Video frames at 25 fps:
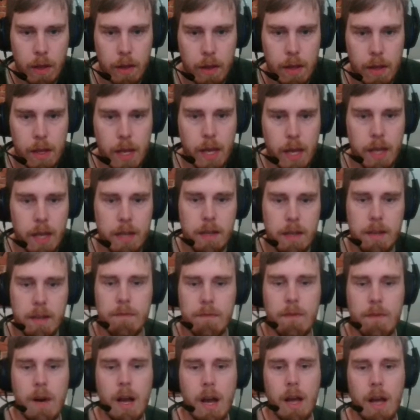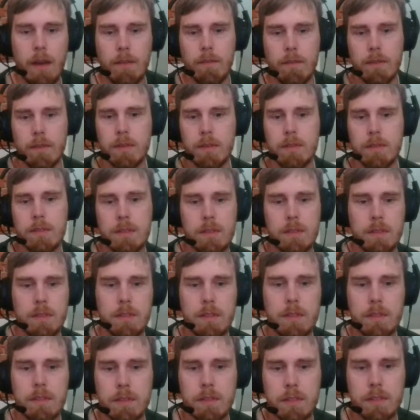and d5.
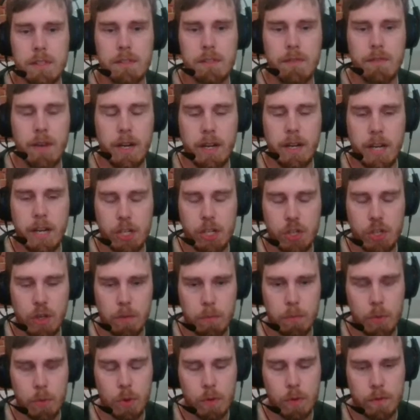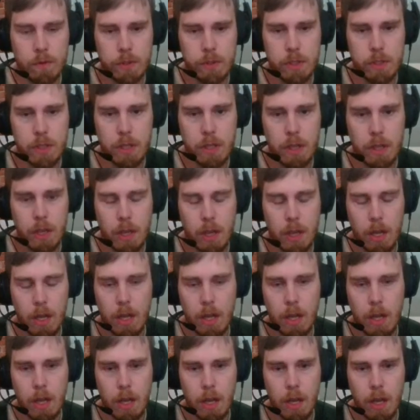Just very natural moves
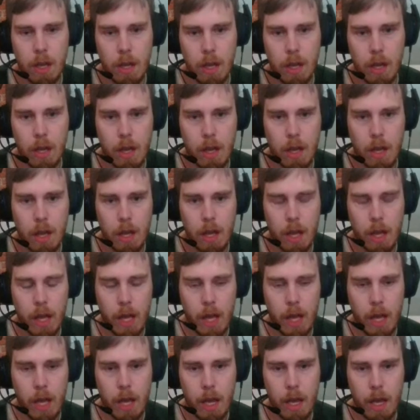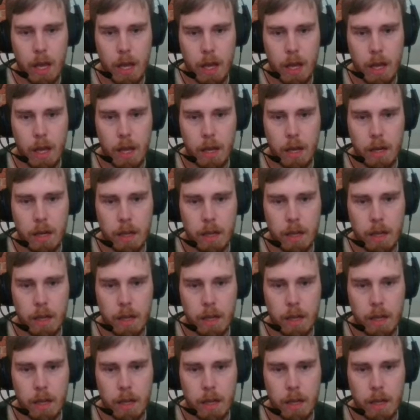and